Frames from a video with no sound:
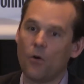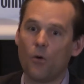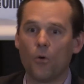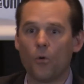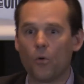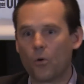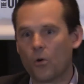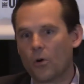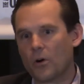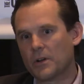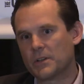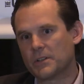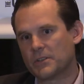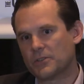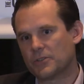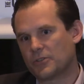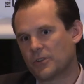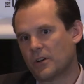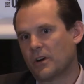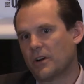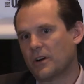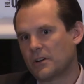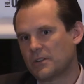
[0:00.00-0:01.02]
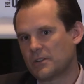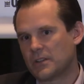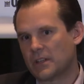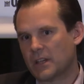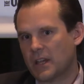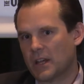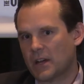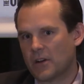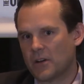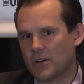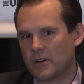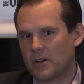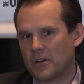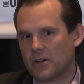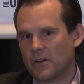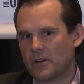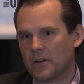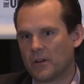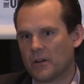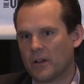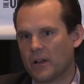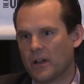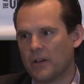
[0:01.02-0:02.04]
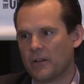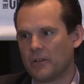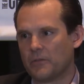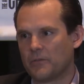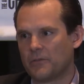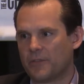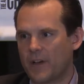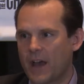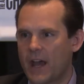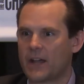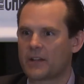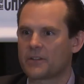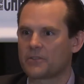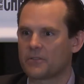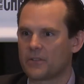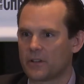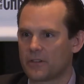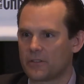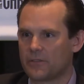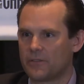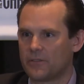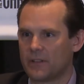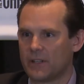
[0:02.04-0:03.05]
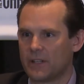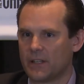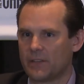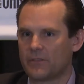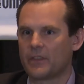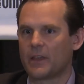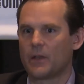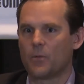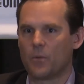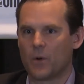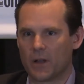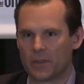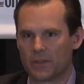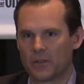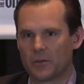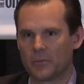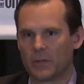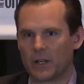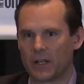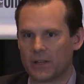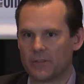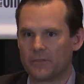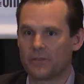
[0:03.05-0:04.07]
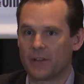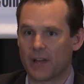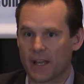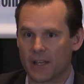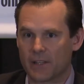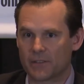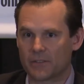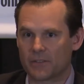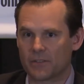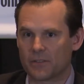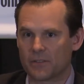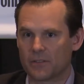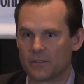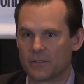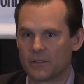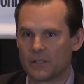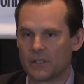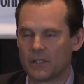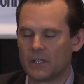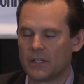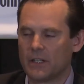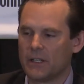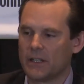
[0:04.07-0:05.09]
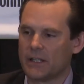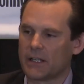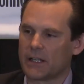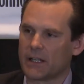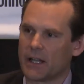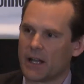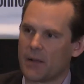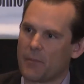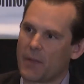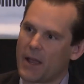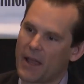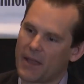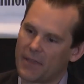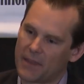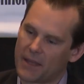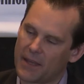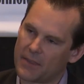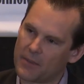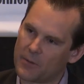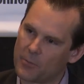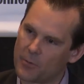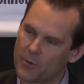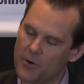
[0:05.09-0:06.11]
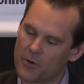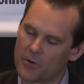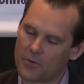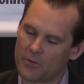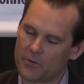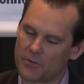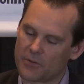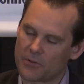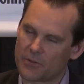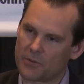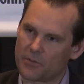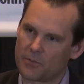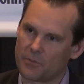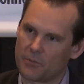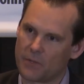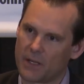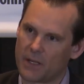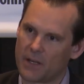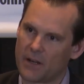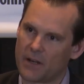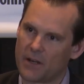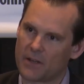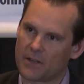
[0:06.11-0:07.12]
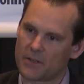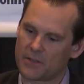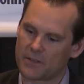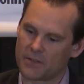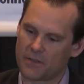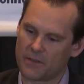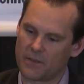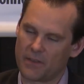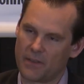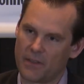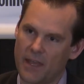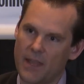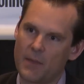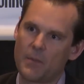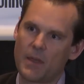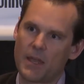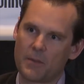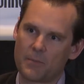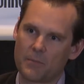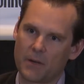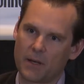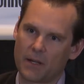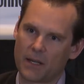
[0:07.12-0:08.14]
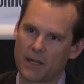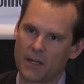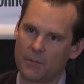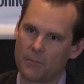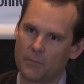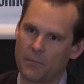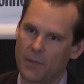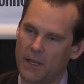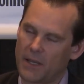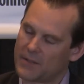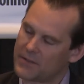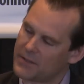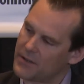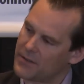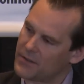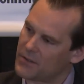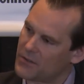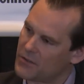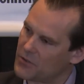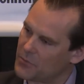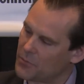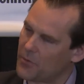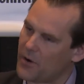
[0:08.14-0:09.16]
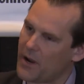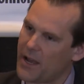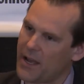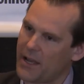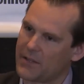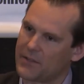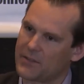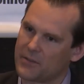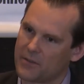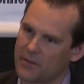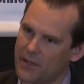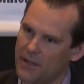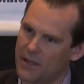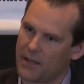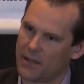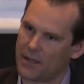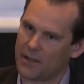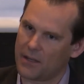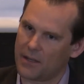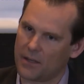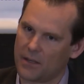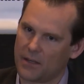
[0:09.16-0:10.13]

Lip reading: Or to charge the carrier a factoring fee if they want their money faster. And then the brokers, because they make money based on the spread, so they